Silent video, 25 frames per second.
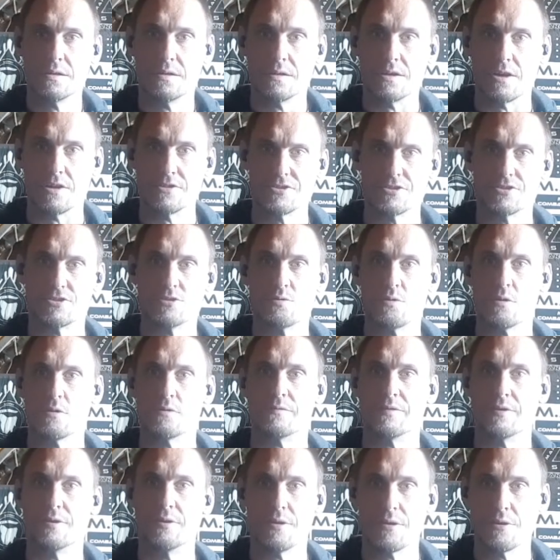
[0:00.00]
a
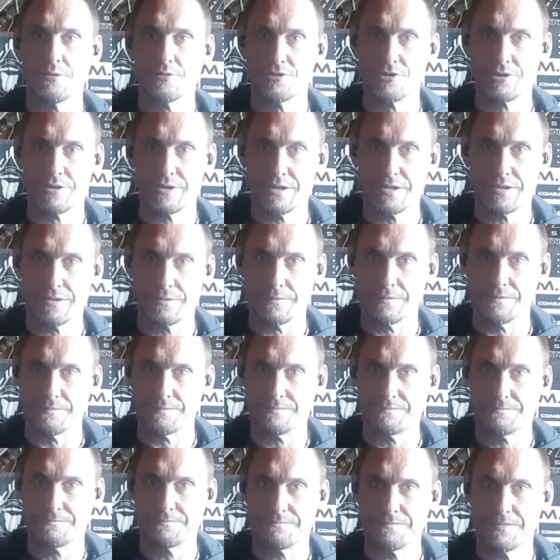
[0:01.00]
12-year-old drinking
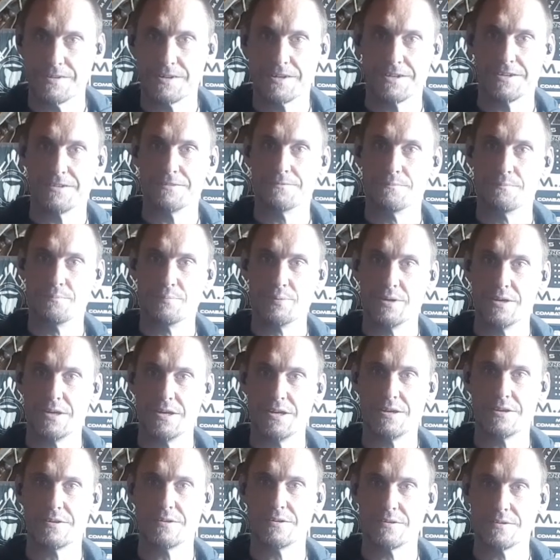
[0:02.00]
fucking
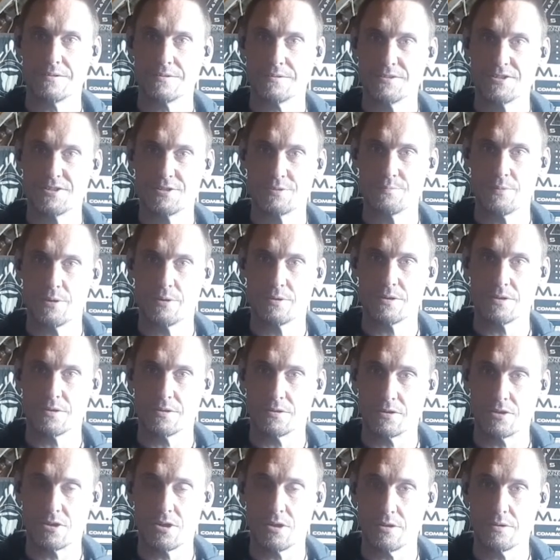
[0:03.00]
beer and smoking
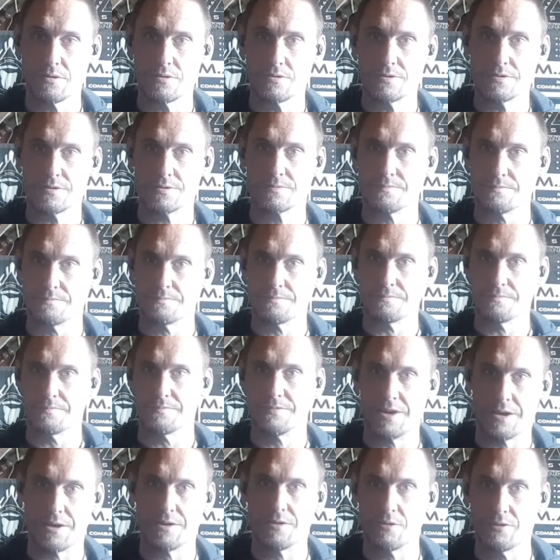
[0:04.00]
cones,
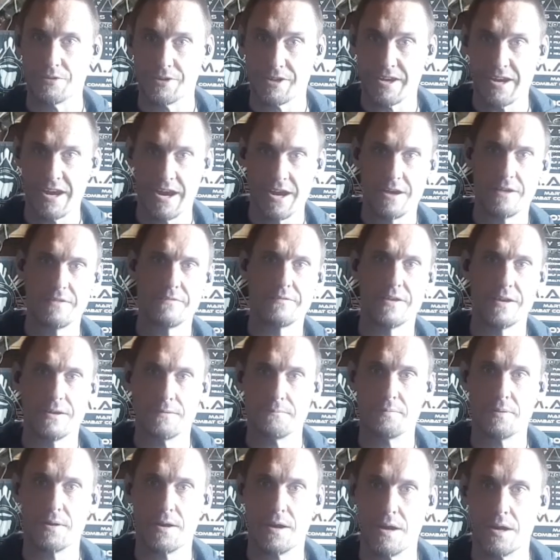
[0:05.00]
on a caravan
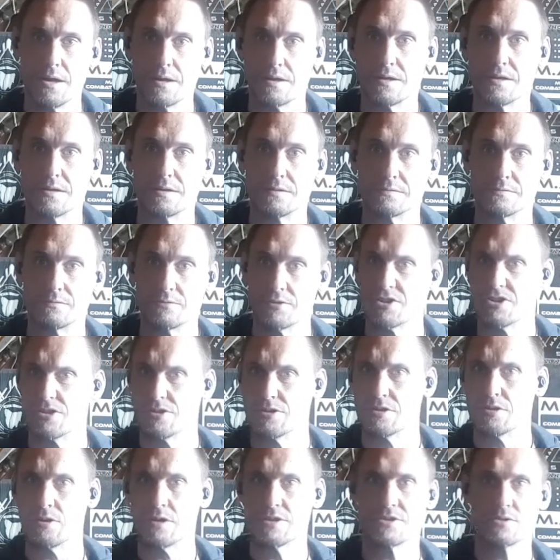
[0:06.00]
park, which
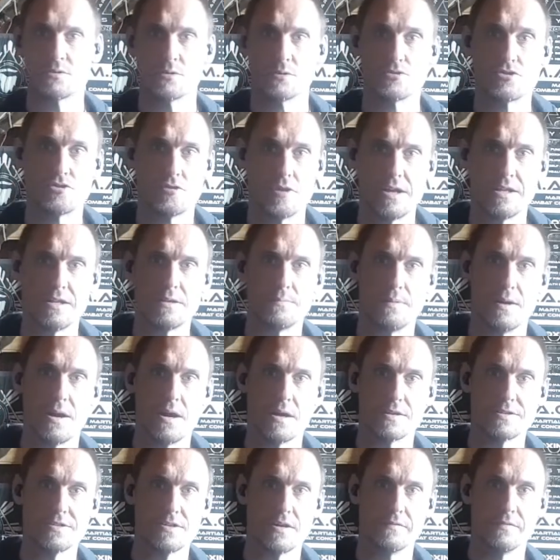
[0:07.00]
you guys call trailer
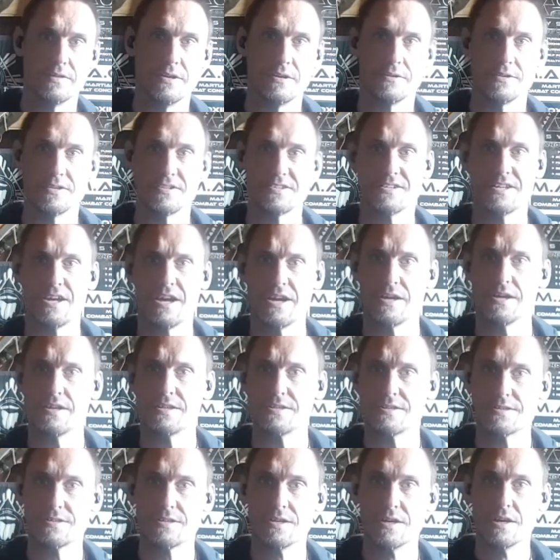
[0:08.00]
parks over there in the
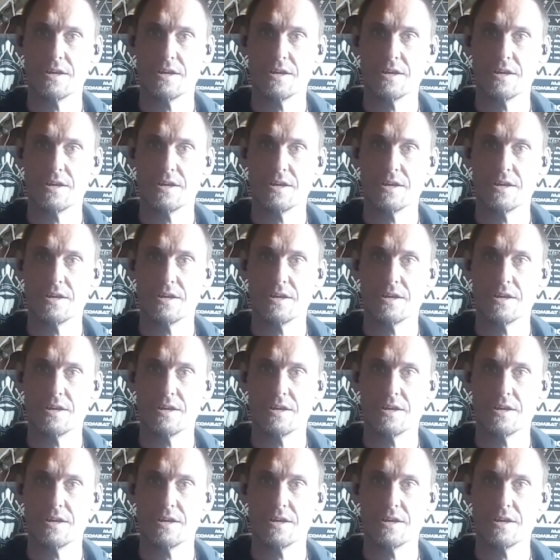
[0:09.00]
States,